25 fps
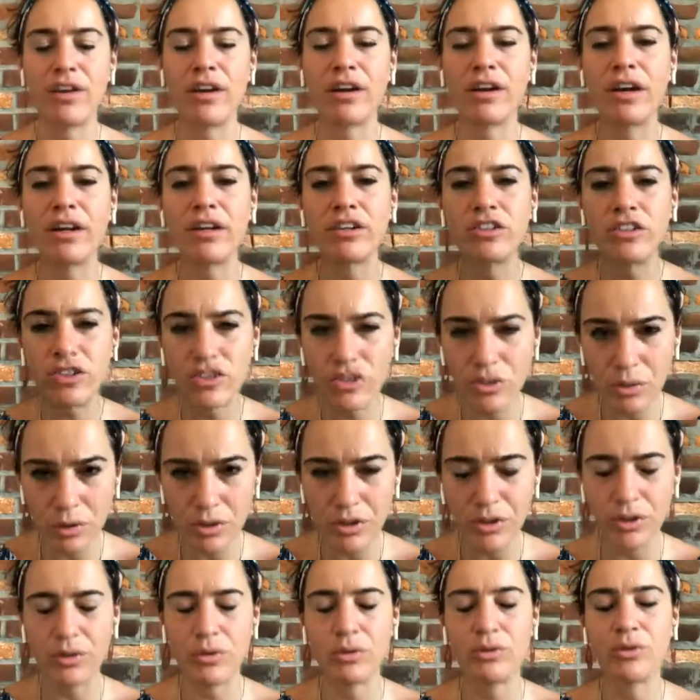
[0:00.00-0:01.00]
I assure
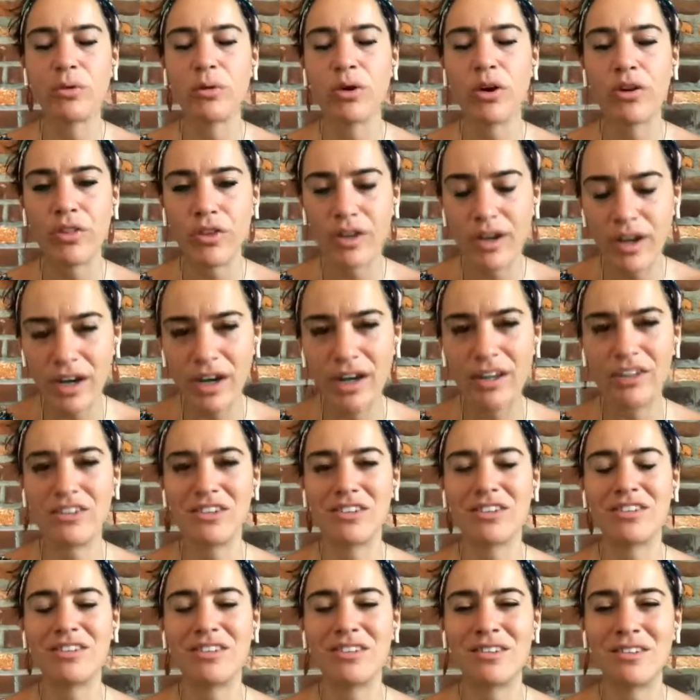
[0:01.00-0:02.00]
you, you are the consciousness,